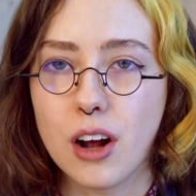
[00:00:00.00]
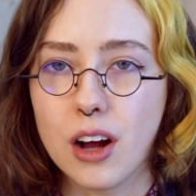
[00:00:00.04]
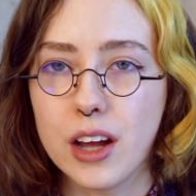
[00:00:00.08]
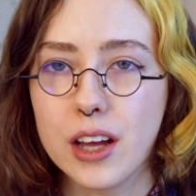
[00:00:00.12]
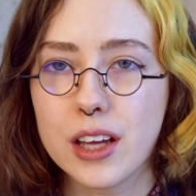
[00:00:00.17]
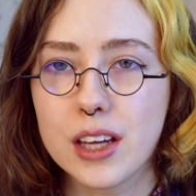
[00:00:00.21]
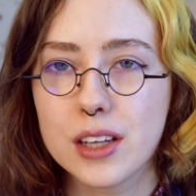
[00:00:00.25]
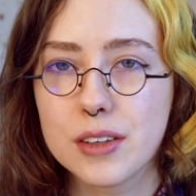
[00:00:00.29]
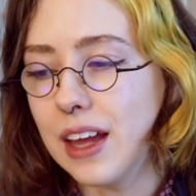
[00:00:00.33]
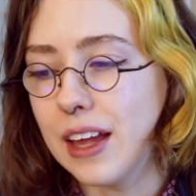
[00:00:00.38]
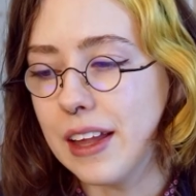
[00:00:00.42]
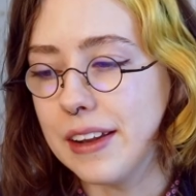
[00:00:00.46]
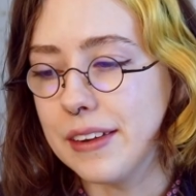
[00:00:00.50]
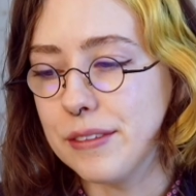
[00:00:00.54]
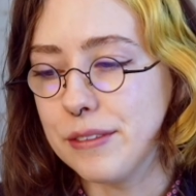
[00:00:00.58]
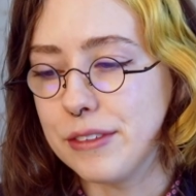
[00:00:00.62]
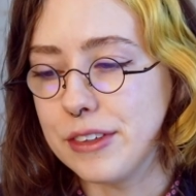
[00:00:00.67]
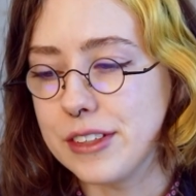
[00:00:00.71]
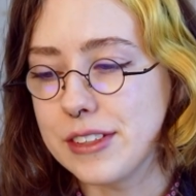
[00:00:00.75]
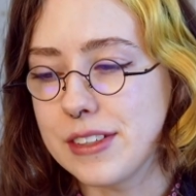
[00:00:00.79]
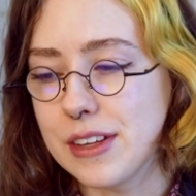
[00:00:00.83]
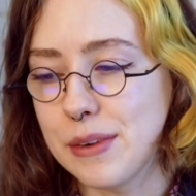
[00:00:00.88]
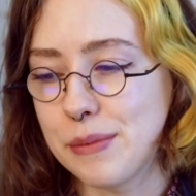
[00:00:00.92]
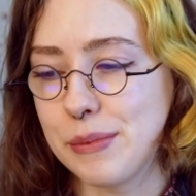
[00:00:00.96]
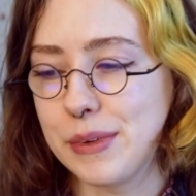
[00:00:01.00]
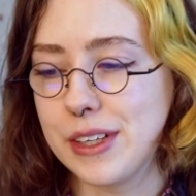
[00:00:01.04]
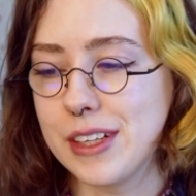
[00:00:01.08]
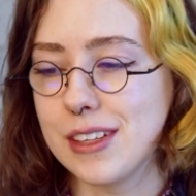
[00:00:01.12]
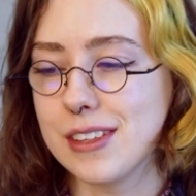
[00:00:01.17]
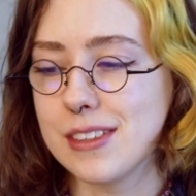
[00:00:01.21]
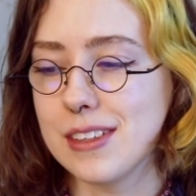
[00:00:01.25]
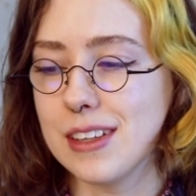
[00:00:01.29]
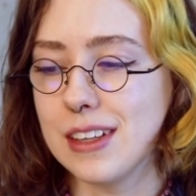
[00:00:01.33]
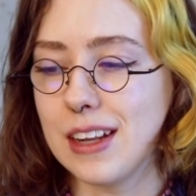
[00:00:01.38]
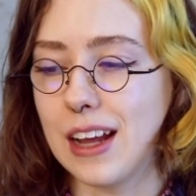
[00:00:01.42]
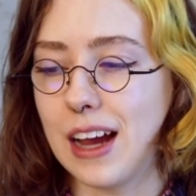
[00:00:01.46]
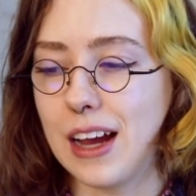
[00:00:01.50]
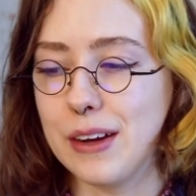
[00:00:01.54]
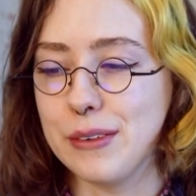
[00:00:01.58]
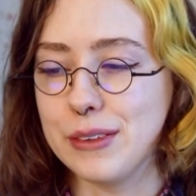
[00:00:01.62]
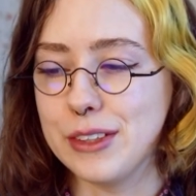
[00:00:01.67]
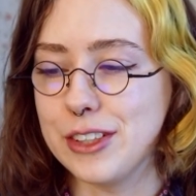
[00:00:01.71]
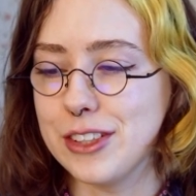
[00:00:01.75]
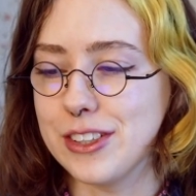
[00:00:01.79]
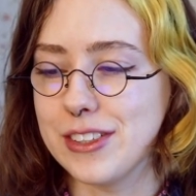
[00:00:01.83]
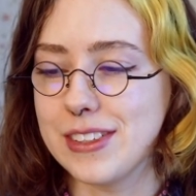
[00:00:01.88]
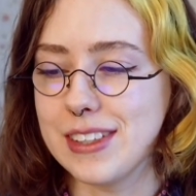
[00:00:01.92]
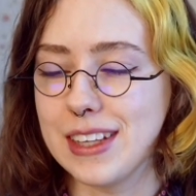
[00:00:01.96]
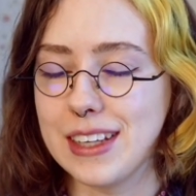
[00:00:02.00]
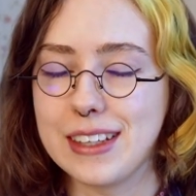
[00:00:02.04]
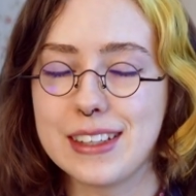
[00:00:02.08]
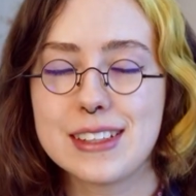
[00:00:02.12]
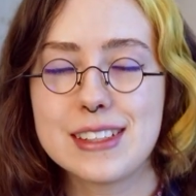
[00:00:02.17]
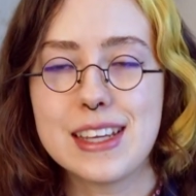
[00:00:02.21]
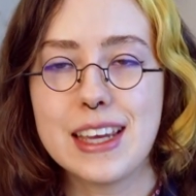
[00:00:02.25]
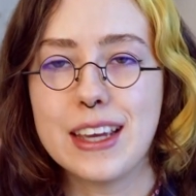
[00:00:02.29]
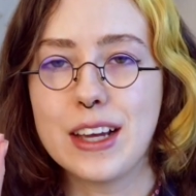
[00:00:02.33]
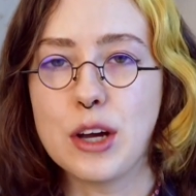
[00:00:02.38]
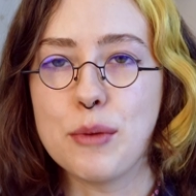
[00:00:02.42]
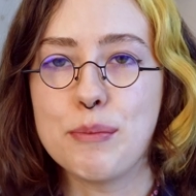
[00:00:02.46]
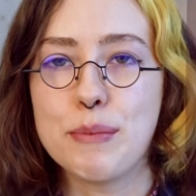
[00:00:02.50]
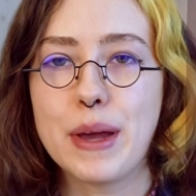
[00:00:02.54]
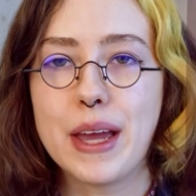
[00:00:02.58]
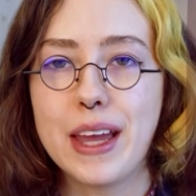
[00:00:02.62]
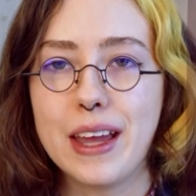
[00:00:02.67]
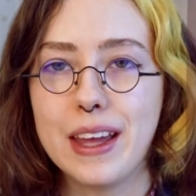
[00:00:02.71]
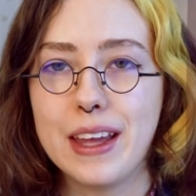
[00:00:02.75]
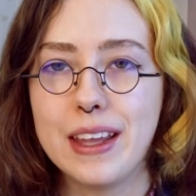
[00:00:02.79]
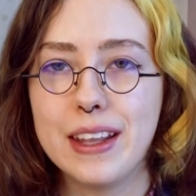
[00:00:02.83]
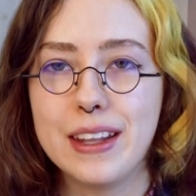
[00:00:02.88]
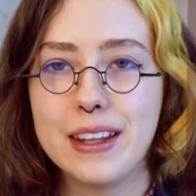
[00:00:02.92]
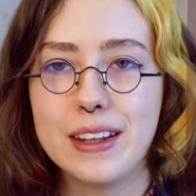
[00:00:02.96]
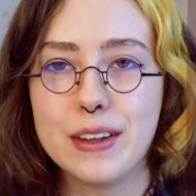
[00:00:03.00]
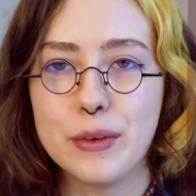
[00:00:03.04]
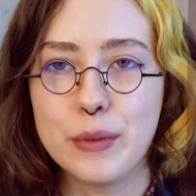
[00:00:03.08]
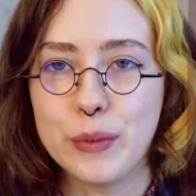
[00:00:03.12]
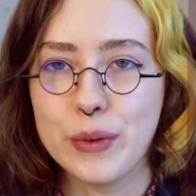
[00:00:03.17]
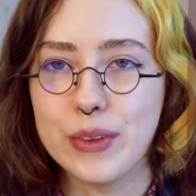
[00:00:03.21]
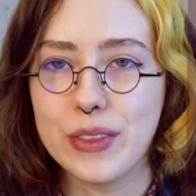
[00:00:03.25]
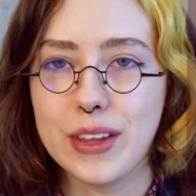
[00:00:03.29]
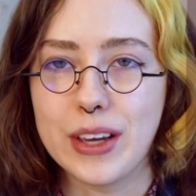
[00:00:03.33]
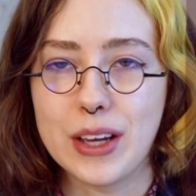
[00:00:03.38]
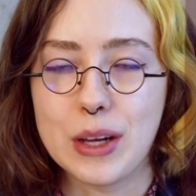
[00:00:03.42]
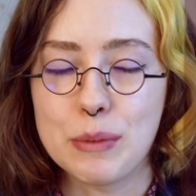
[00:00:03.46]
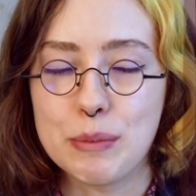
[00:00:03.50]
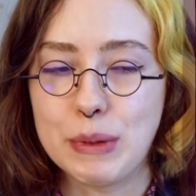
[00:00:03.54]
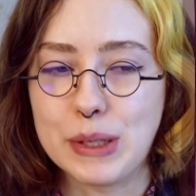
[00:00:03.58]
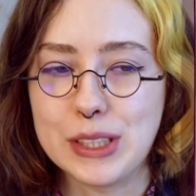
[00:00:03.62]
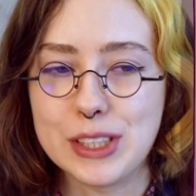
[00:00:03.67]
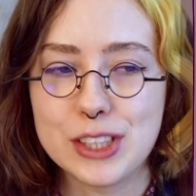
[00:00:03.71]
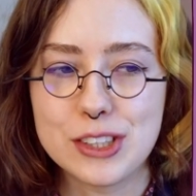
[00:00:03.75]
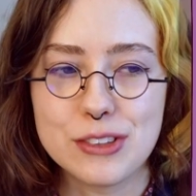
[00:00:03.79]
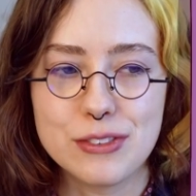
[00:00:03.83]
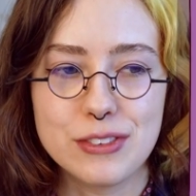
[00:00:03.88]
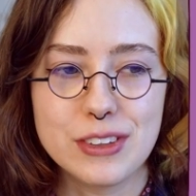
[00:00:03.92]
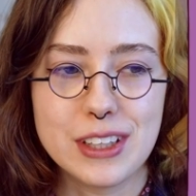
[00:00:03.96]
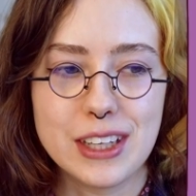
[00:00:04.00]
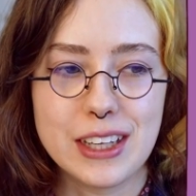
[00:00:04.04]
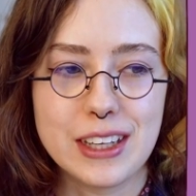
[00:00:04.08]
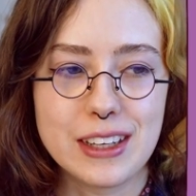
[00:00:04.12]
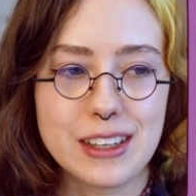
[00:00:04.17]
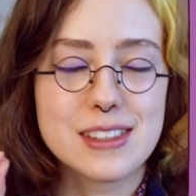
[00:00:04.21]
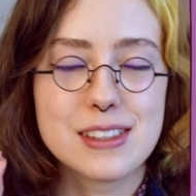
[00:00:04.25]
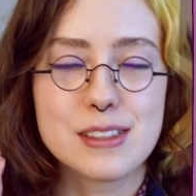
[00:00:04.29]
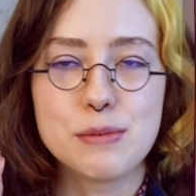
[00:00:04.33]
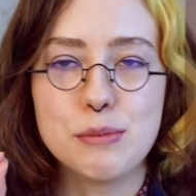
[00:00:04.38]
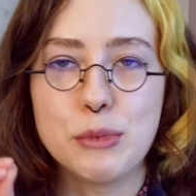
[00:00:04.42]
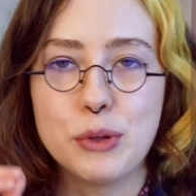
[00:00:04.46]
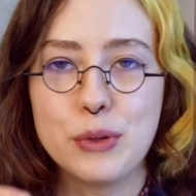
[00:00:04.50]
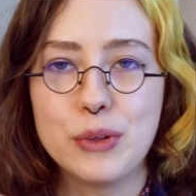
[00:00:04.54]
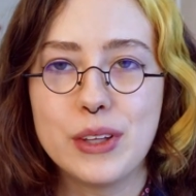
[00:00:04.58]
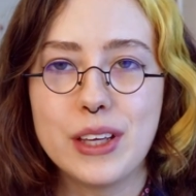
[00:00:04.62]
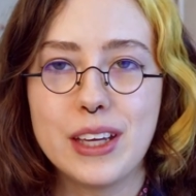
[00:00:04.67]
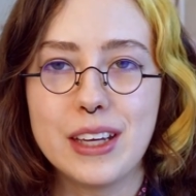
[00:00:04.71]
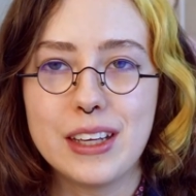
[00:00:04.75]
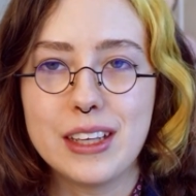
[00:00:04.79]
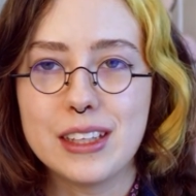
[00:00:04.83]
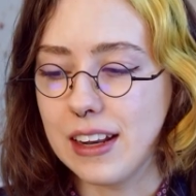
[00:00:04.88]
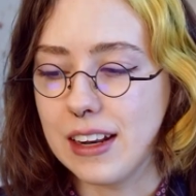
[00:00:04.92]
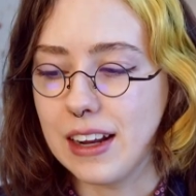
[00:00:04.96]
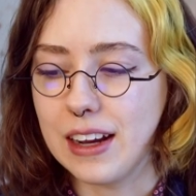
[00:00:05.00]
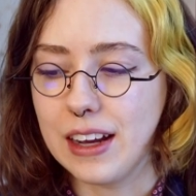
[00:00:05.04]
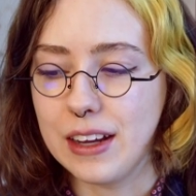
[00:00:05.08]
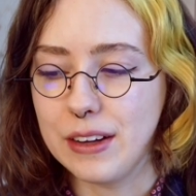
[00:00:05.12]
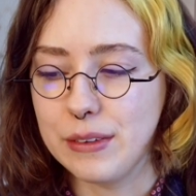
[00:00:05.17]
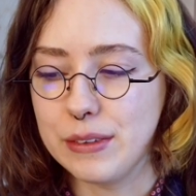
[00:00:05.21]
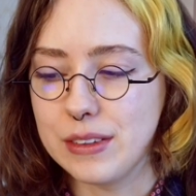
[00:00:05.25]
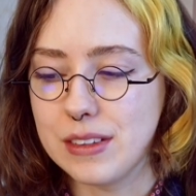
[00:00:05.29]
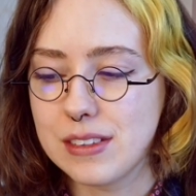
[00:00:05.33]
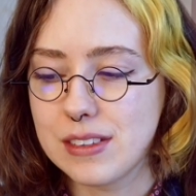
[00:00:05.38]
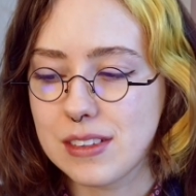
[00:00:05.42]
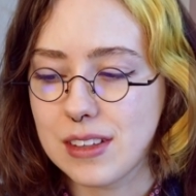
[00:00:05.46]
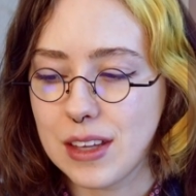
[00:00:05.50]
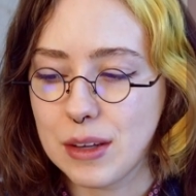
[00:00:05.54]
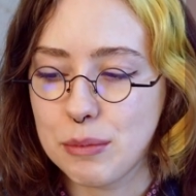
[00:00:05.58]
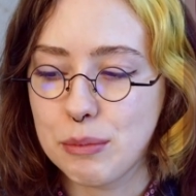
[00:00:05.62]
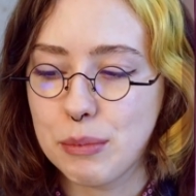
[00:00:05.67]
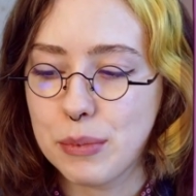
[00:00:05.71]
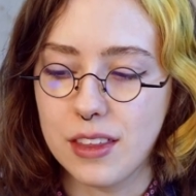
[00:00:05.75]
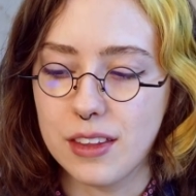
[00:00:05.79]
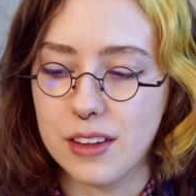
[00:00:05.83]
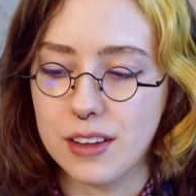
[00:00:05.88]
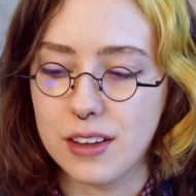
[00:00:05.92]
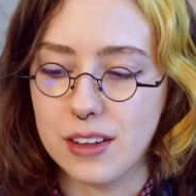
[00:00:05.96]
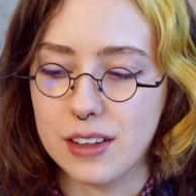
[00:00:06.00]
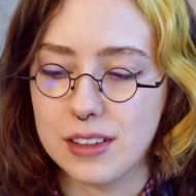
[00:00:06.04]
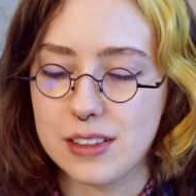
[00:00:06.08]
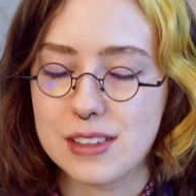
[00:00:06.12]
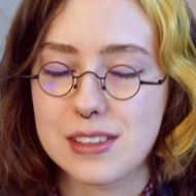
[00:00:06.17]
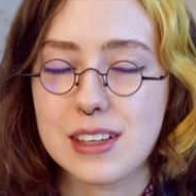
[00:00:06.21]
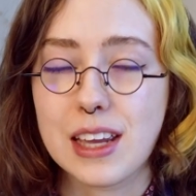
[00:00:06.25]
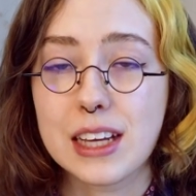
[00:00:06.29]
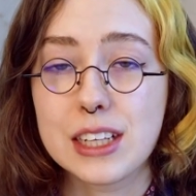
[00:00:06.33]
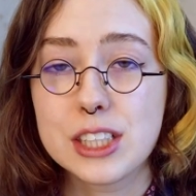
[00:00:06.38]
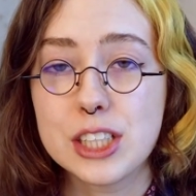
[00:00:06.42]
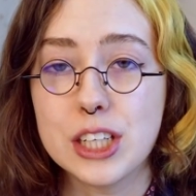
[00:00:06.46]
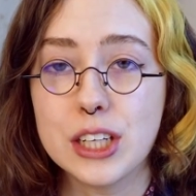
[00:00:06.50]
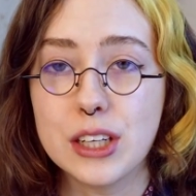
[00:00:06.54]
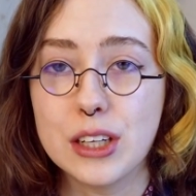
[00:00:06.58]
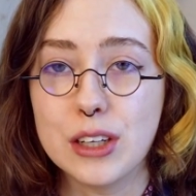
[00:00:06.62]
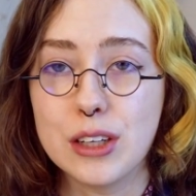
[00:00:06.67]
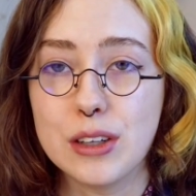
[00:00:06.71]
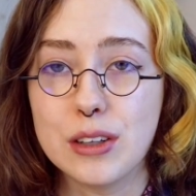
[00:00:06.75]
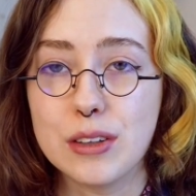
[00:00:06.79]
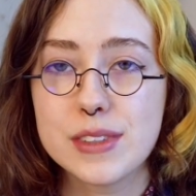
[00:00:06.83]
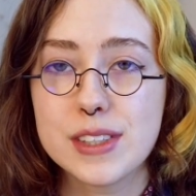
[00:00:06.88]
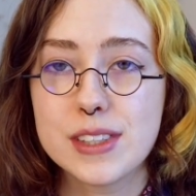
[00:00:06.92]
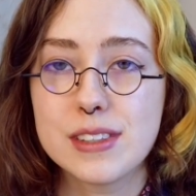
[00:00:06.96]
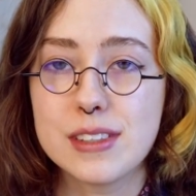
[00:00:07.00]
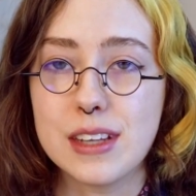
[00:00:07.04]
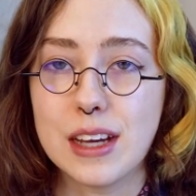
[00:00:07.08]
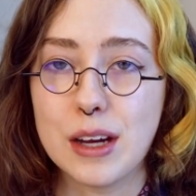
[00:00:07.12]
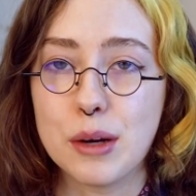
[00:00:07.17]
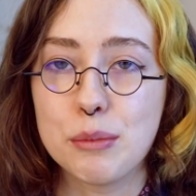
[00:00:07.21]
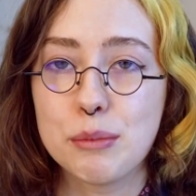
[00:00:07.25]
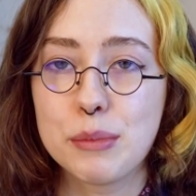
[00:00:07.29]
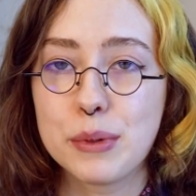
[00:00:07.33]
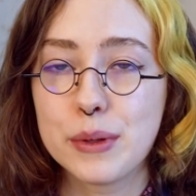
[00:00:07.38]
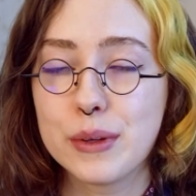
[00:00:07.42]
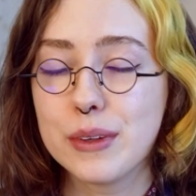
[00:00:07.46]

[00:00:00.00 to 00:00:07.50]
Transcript: And for some reason I would just like take a pen with like a bunch of like smoothing and I would skip the sketching step.